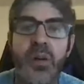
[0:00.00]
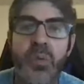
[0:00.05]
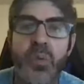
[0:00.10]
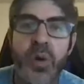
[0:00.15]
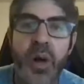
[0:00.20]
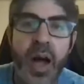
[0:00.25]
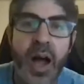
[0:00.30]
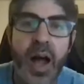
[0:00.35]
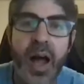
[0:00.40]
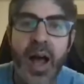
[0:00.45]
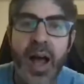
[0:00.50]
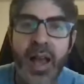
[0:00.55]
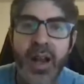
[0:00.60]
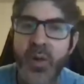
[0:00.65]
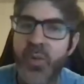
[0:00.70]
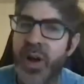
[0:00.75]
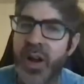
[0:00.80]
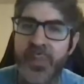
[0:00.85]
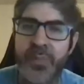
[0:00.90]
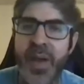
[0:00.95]
Well, I
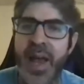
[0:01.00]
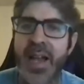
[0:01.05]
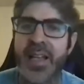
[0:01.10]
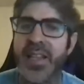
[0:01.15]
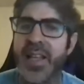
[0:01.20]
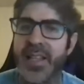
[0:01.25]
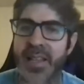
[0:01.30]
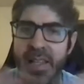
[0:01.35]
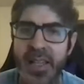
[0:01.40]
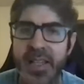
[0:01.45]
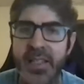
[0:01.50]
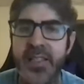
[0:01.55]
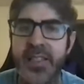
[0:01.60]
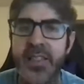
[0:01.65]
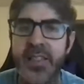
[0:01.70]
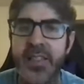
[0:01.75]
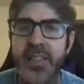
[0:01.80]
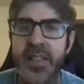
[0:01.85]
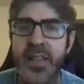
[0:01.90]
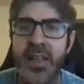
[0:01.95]
don't want a pack like
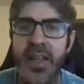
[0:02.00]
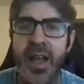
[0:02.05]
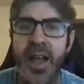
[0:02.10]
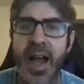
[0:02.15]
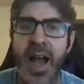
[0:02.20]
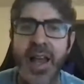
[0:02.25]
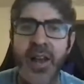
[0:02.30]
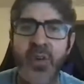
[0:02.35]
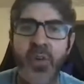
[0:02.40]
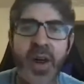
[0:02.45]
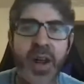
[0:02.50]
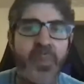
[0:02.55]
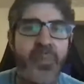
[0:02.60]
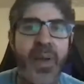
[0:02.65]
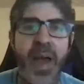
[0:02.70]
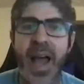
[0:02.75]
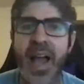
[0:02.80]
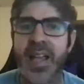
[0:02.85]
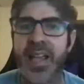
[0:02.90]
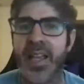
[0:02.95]
this. I don't want a
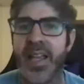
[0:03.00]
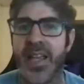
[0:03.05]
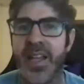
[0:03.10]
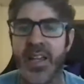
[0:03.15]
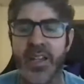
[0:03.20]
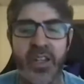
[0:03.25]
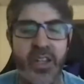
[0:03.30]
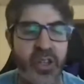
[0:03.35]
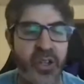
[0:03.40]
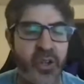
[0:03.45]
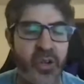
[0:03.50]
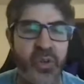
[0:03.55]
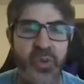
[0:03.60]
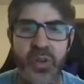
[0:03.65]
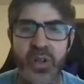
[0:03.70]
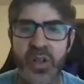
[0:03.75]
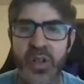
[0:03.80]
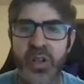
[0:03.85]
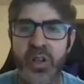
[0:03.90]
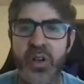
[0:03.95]
pack in a
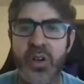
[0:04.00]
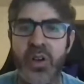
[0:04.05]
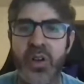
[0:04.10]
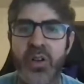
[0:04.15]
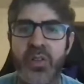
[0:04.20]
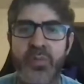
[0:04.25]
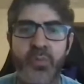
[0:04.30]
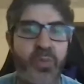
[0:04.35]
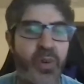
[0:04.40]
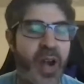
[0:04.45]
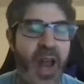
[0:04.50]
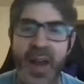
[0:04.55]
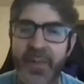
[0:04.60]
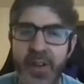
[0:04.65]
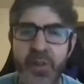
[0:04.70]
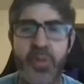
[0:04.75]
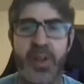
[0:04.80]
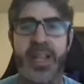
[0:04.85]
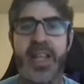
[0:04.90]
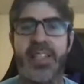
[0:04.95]
queue where
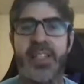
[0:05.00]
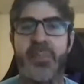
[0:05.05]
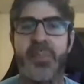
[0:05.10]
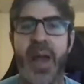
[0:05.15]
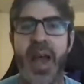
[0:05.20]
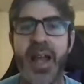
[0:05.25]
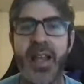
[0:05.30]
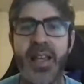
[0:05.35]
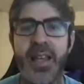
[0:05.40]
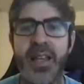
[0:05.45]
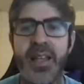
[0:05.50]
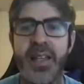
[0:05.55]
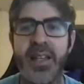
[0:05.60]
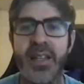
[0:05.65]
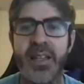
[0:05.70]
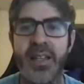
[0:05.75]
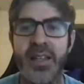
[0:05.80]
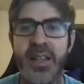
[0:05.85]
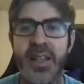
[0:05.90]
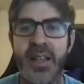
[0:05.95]
everyone gets a pack.
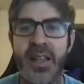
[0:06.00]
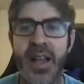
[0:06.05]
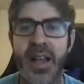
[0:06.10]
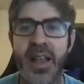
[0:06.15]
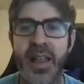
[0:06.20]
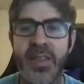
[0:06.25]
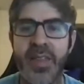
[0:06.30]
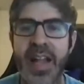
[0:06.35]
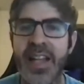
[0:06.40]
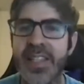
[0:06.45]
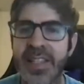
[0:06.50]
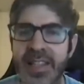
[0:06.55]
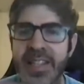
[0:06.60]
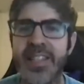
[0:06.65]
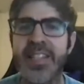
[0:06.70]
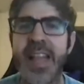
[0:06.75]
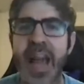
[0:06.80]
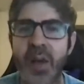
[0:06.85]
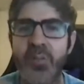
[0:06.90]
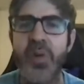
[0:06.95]
That's
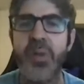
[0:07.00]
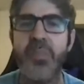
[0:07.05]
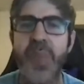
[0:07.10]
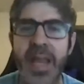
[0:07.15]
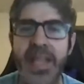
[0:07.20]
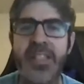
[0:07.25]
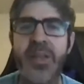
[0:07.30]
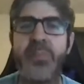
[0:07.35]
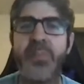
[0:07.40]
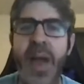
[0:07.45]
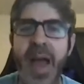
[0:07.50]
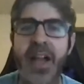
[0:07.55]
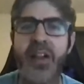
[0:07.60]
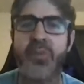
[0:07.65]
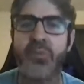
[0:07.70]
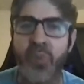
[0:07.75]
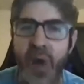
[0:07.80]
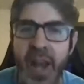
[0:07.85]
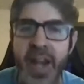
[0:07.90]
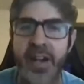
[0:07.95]
not what makes a pack
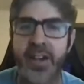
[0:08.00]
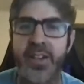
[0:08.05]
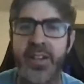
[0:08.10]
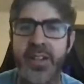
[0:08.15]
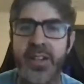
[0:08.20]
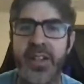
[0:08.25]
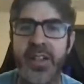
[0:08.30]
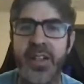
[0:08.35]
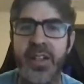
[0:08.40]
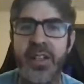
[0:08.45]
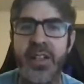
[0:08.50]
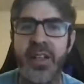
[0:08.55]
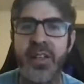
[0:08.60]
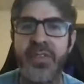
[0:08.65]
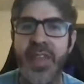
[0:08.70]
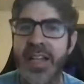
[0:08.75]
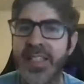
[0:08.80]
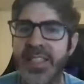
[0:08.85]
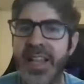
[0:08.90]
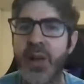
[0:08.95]
rare.
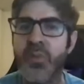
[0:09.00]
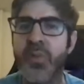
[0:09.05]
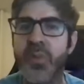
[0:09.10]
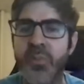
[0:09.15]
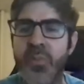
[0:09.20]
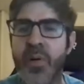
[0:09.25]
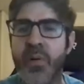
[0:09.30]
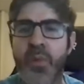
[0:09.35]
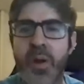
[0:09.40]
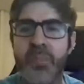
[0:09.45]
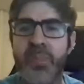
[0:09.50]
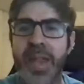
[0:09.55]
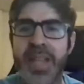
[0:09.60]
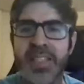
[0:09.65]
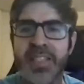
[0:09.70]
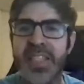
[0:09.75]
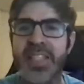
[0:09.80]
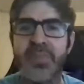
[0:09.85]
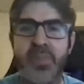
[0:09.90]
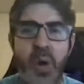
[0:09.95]
That's not what makes
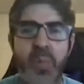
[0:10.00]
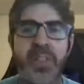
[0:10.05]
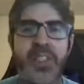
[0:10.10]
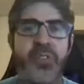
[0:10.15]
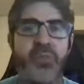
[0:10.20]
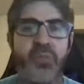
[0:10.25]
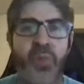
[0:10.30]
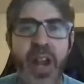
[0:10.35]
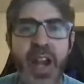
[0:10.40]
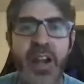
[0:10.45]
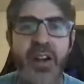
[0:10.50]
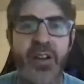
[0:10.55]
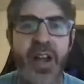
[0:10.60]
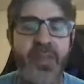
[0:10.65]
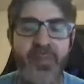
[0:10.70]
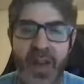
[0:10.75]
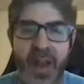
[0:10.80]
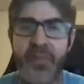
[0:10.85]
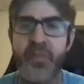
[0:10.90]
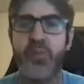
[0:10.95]
these moments rare
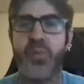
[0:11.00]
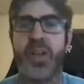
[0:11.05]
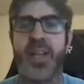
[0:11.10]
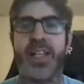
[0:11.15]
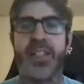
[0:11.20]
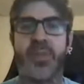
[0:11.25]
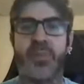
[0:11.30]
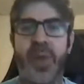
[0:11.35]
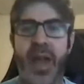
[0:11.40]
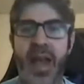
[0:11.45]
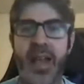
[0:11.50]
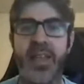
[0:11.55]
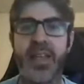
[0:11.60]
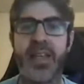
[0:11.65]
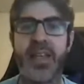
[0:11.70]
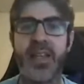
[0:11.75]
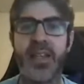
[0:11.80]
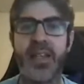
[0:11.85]
if everyone gets a pack,